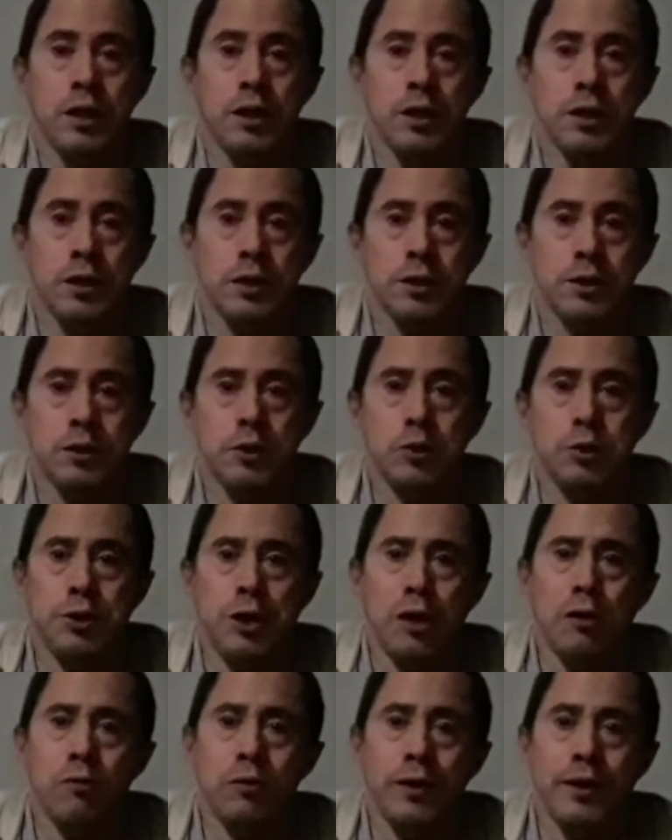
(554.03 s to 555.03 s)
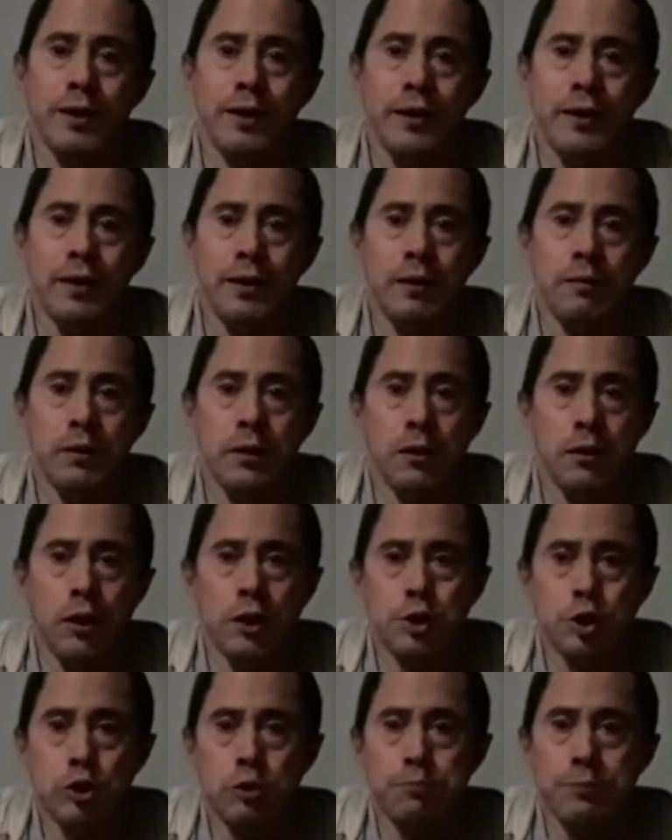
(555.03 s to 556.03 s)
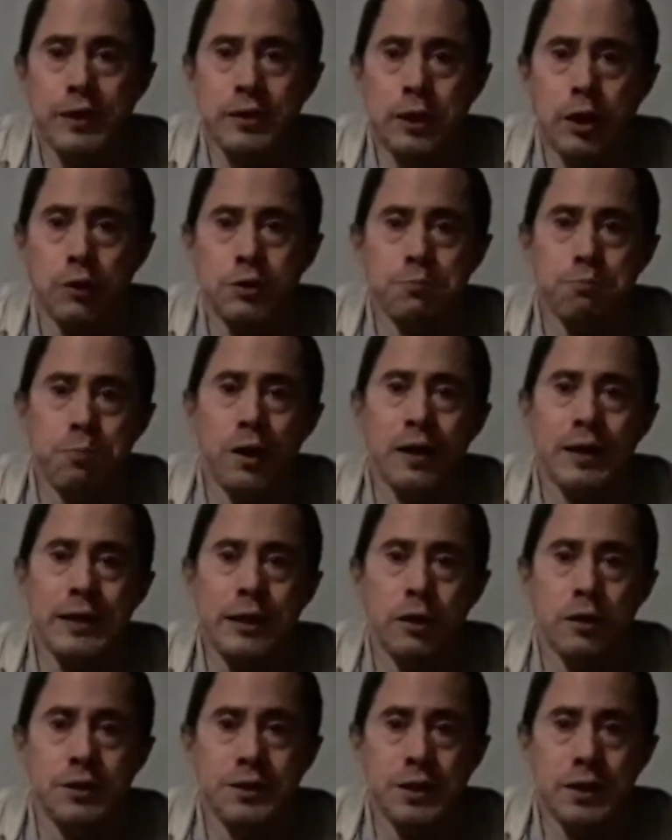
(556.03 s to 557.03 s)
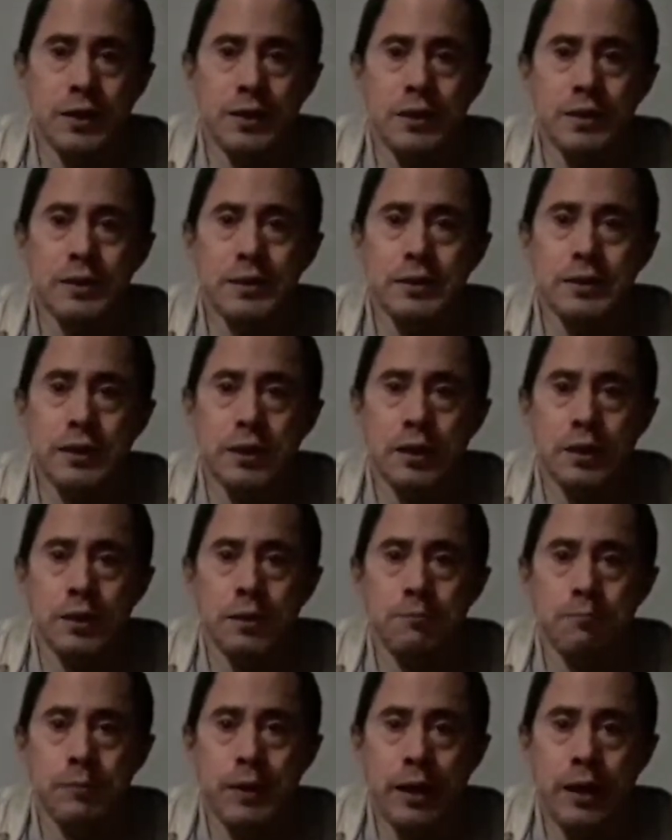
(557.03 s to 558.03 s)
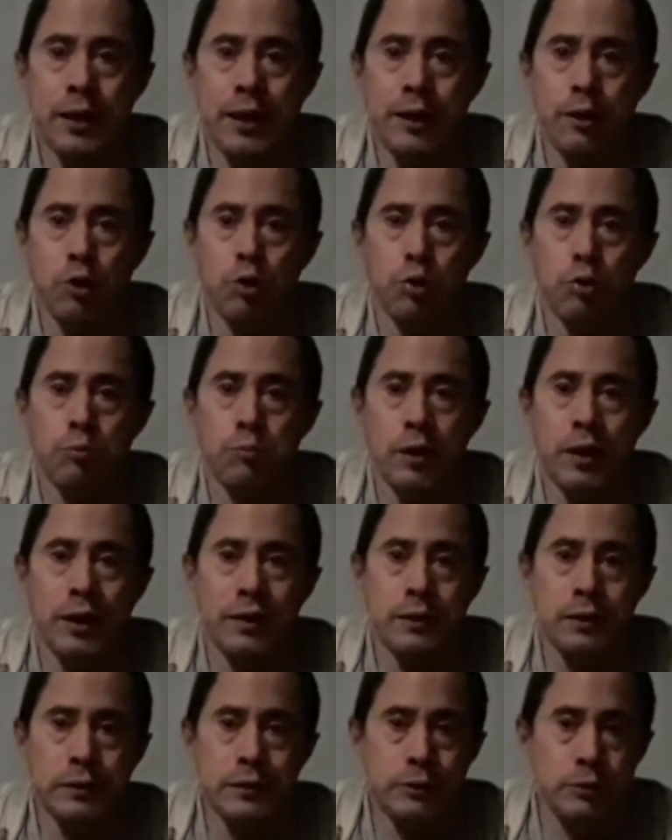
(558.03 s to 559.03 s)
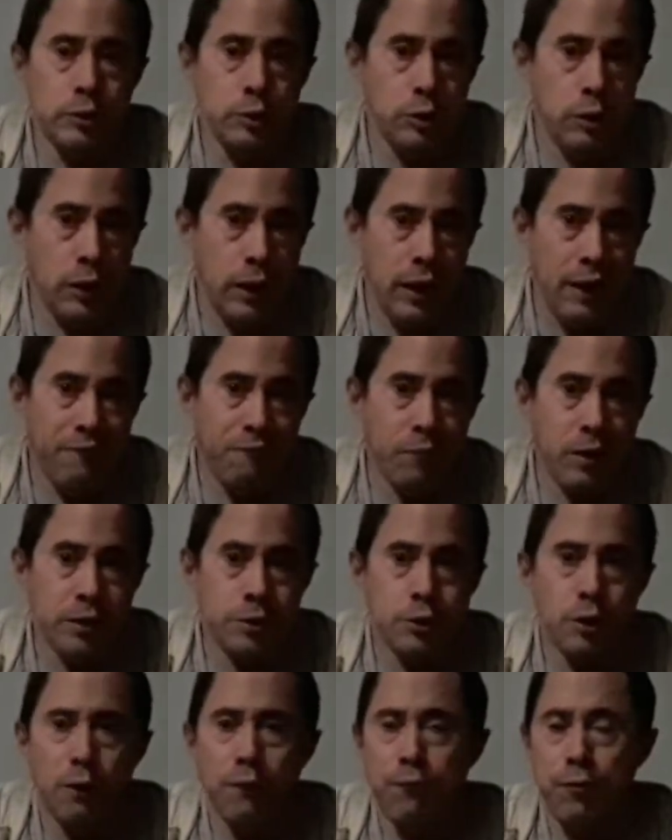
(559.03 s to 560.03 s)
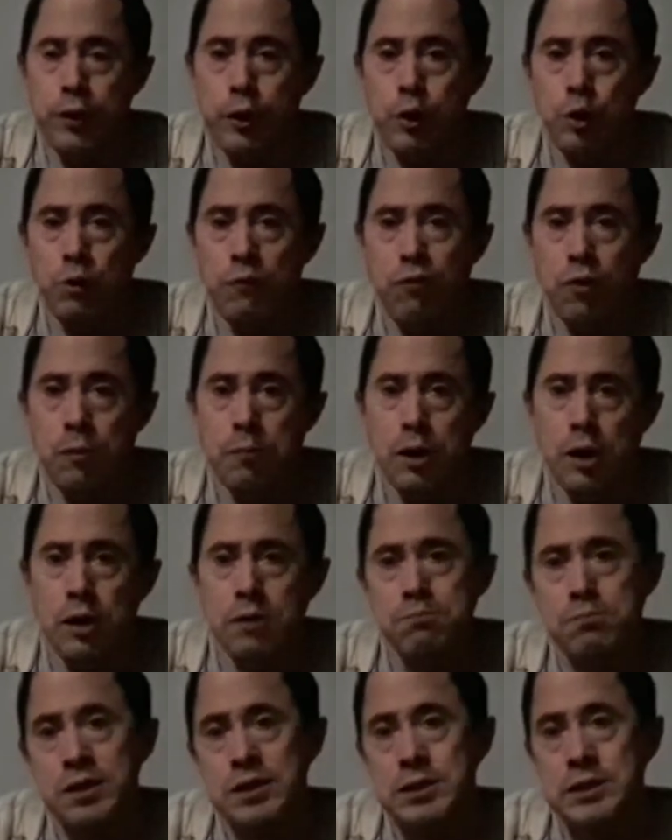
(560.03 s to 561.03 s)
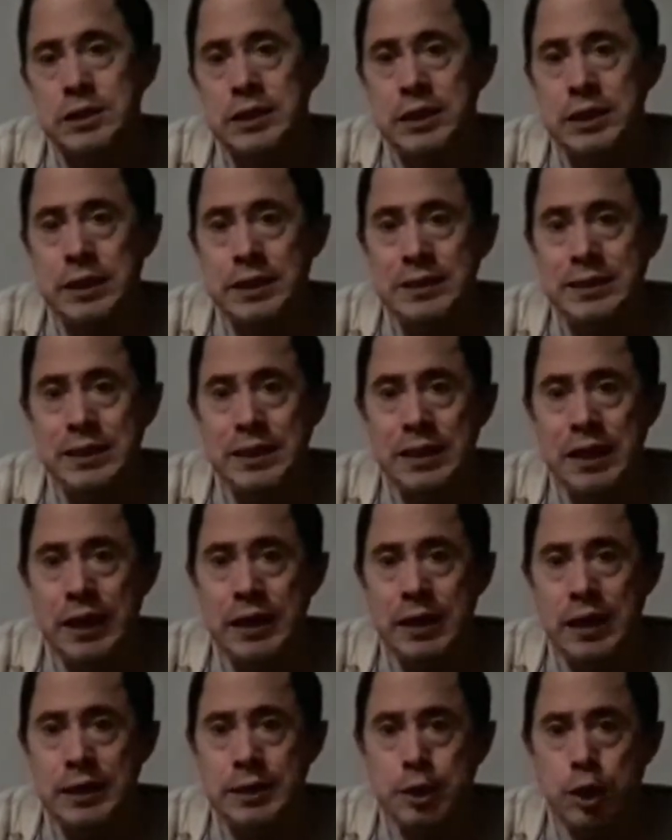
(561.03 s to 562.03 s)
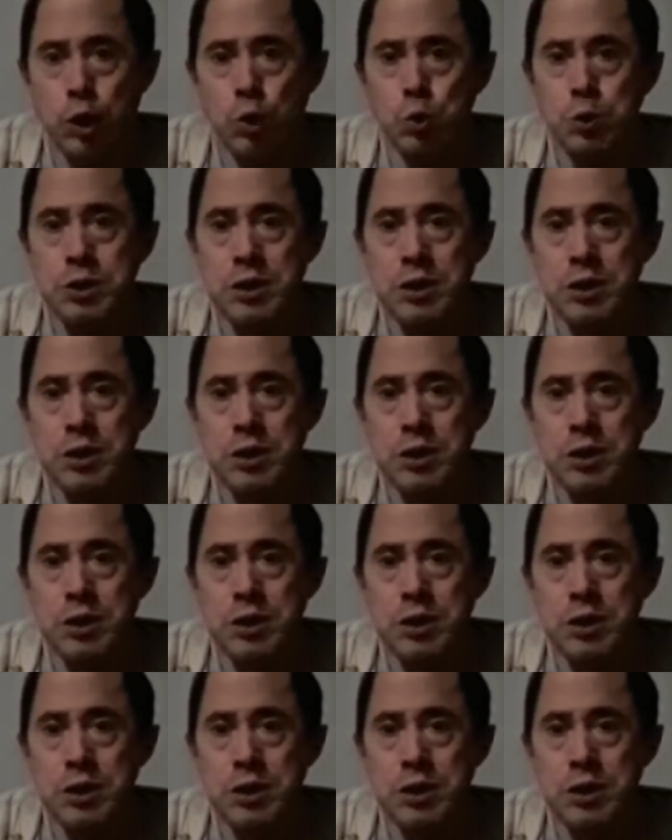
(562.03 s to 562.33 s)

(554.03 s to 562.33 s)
So generally, logical Mgtow Spock here says, and I know normally I have my Starfleet uniform on, but tonight I don't.